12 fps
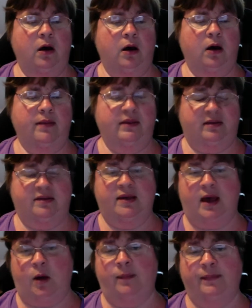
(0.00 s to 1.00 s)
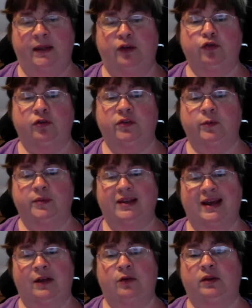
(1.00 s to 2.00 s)
This is how plagiarism is
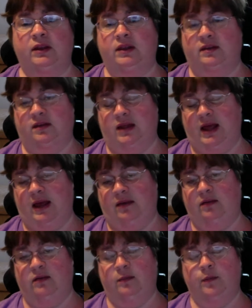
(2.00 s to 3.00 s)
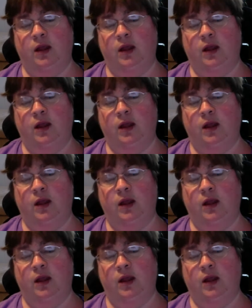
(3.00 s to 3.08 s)
handled in this class.